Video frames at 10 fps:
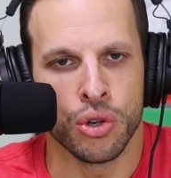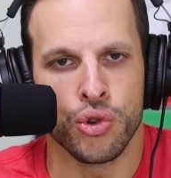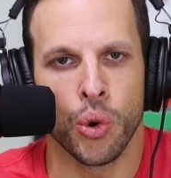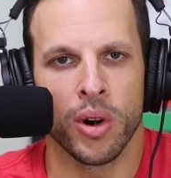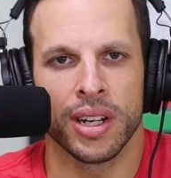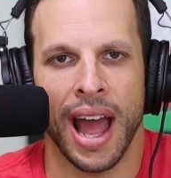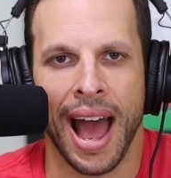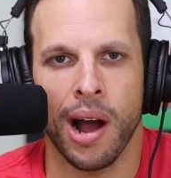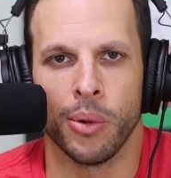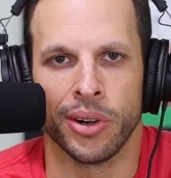Jordan
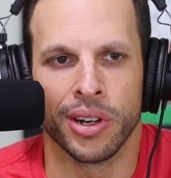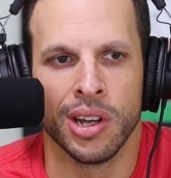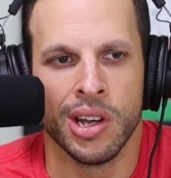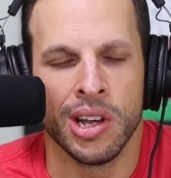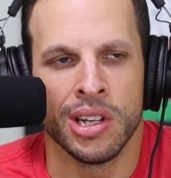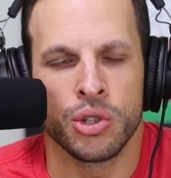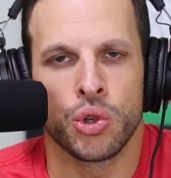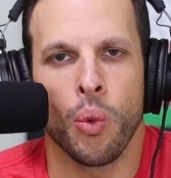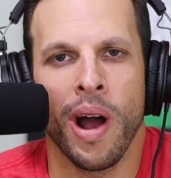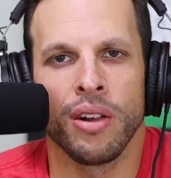Howard,
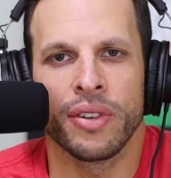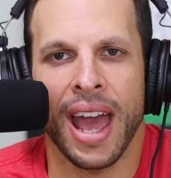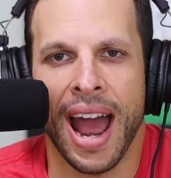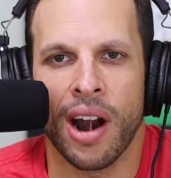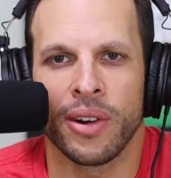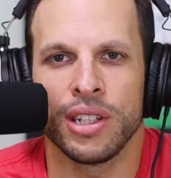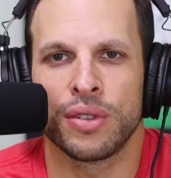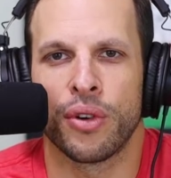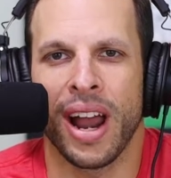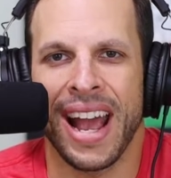12 carries
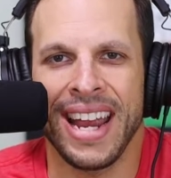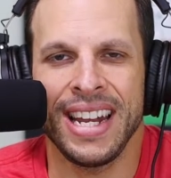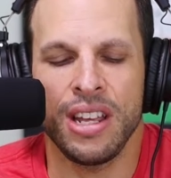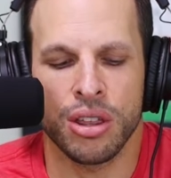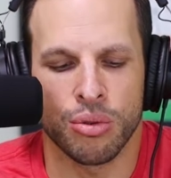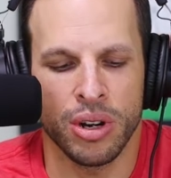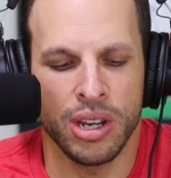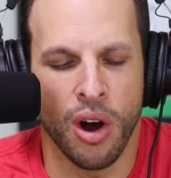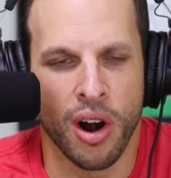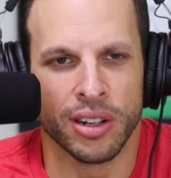for 83
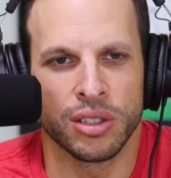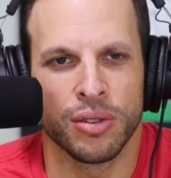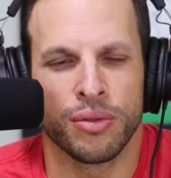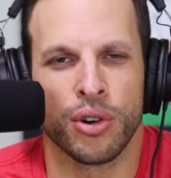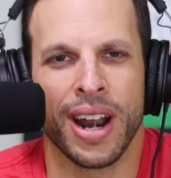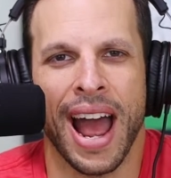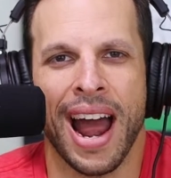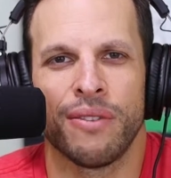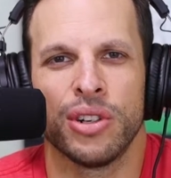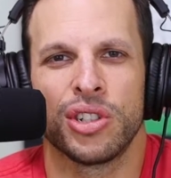yards for an
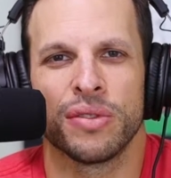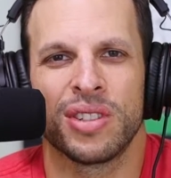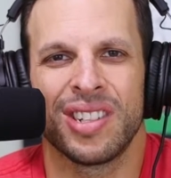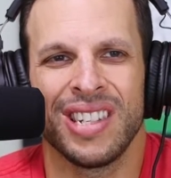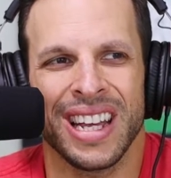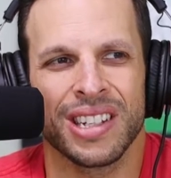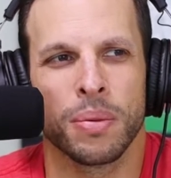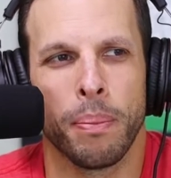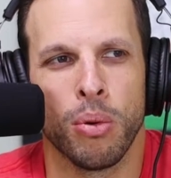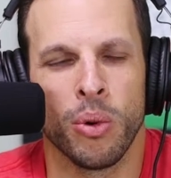average of
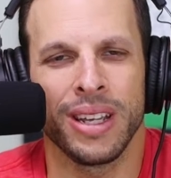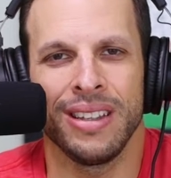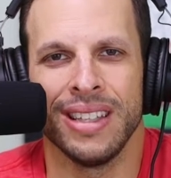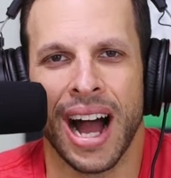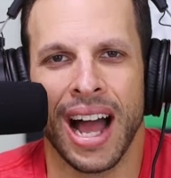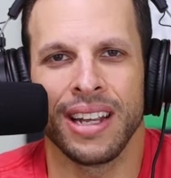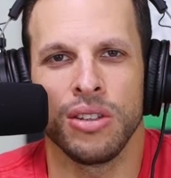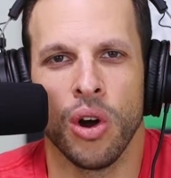6.9